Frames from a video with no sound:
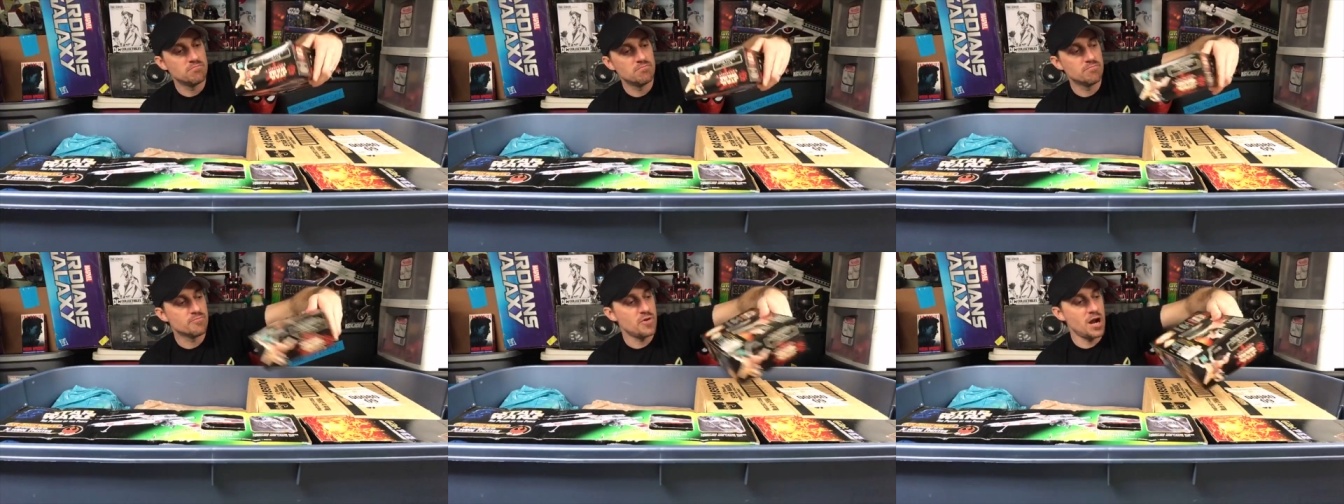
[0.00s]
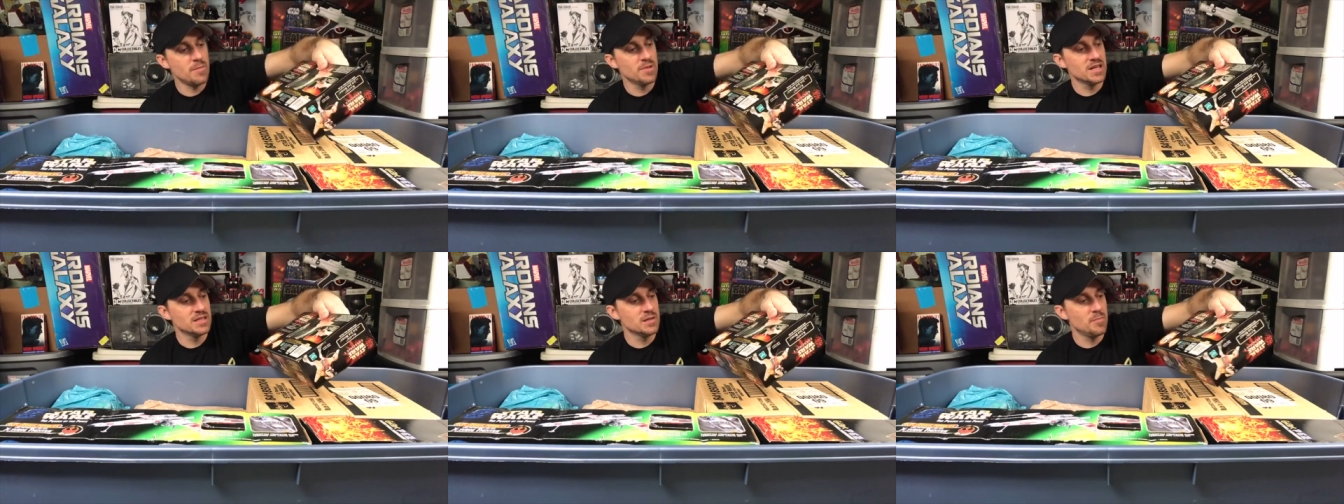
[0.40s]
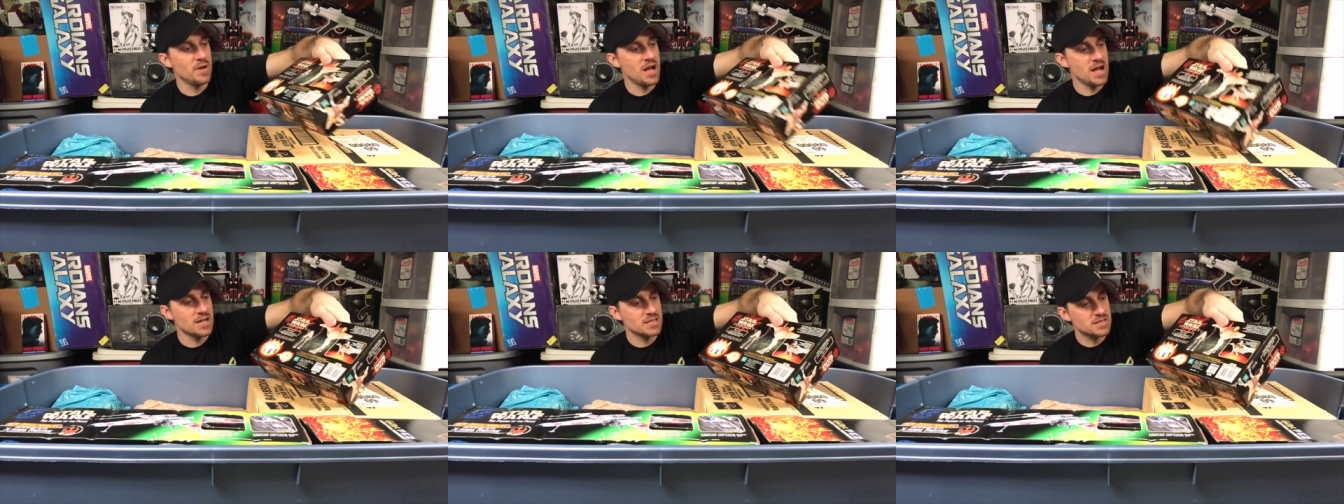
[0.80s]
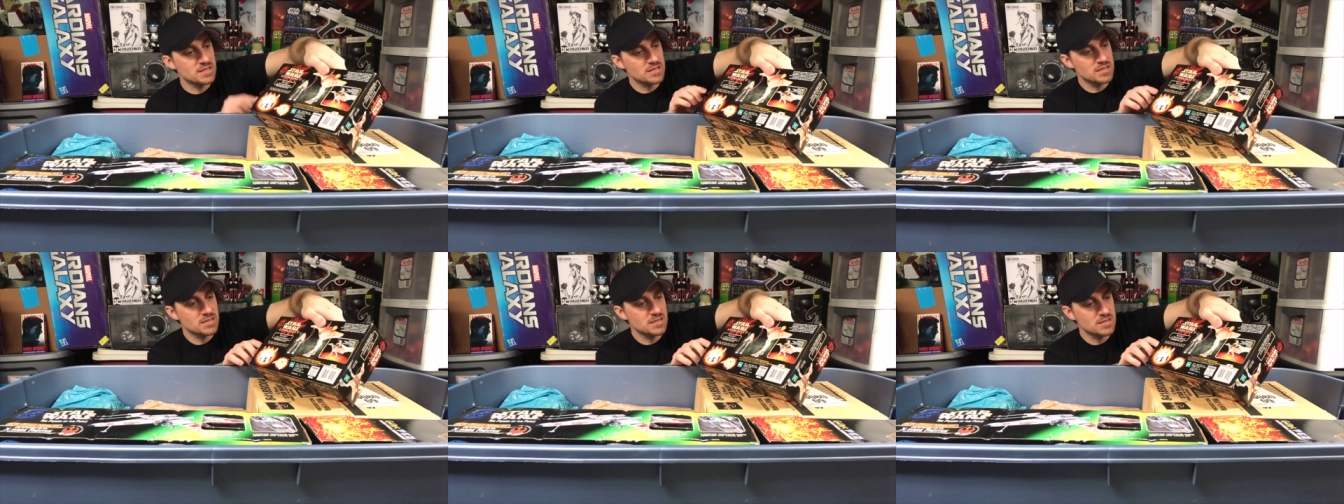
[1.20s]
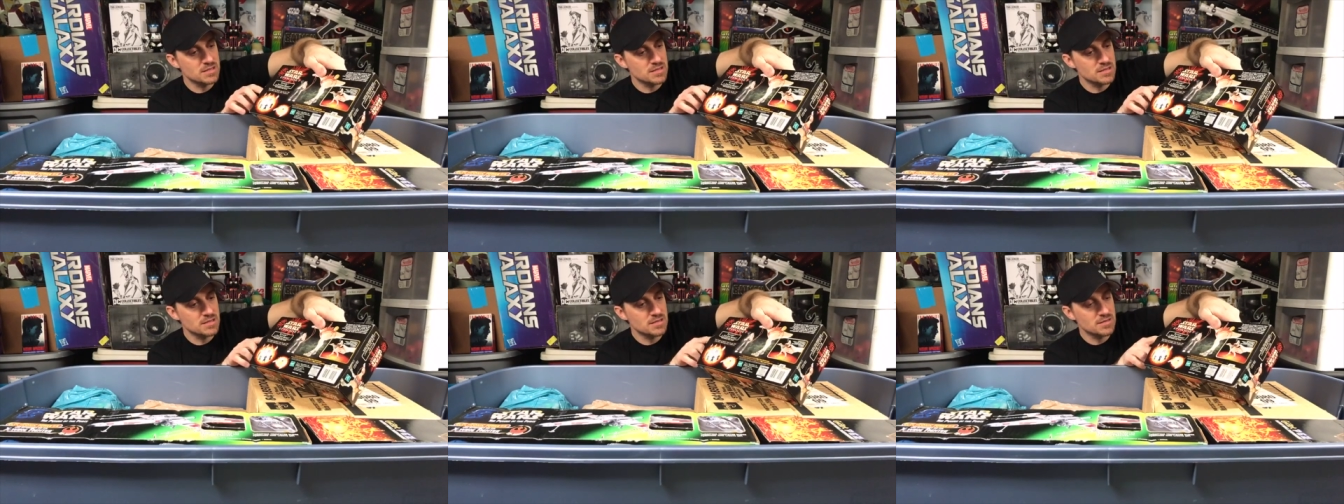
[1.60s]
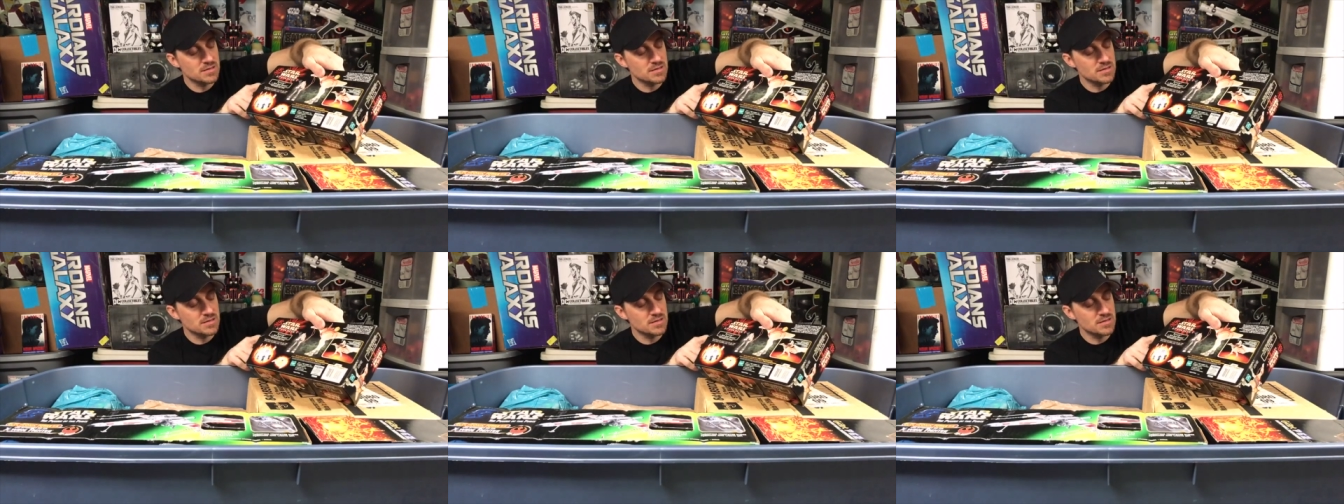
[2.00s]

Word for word: Probably in the box.